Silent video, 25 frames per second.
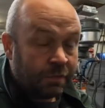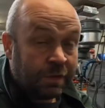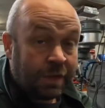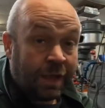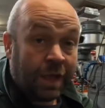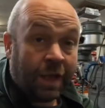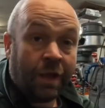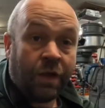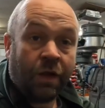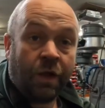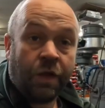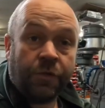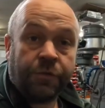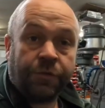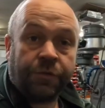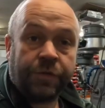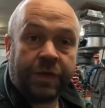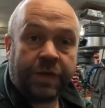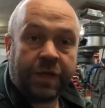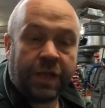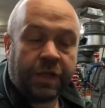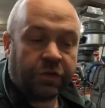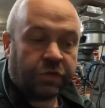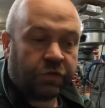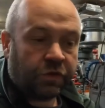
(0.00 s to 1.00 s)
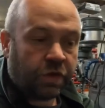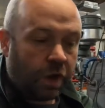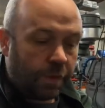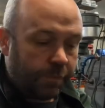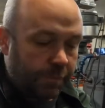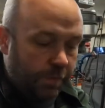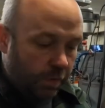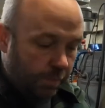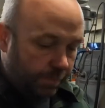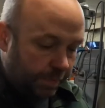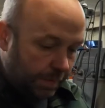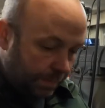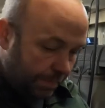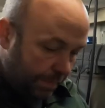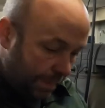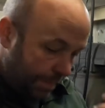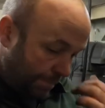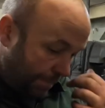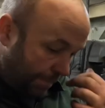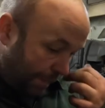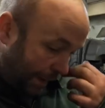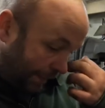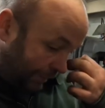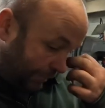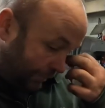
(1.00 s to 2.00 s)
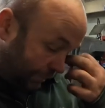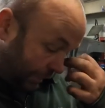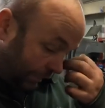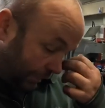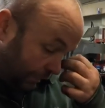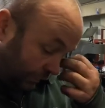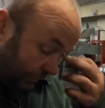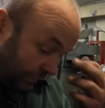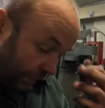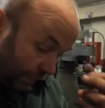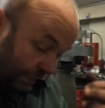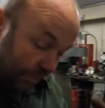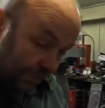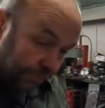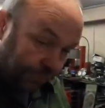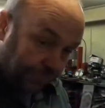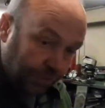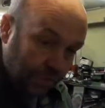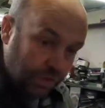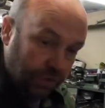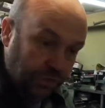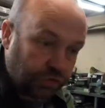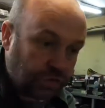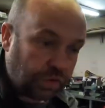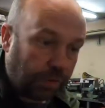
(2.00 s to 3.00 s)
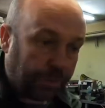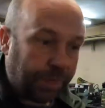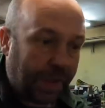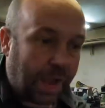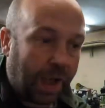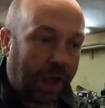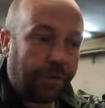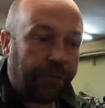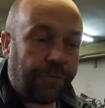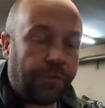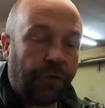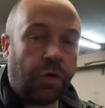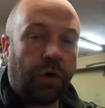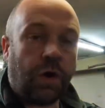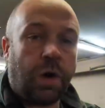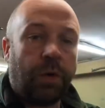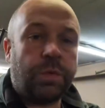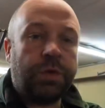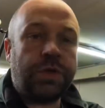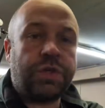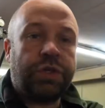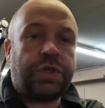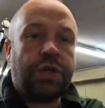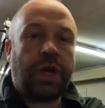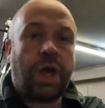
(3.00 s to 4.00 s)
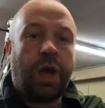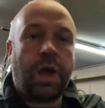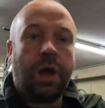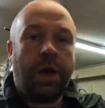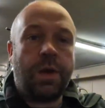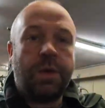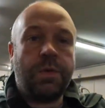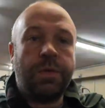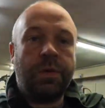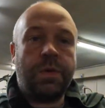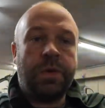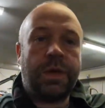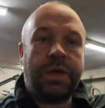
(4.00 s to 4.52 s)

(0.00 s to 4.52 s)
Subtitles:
yeah, hopefully next time it will be a bit better. So the first job that I thought I would show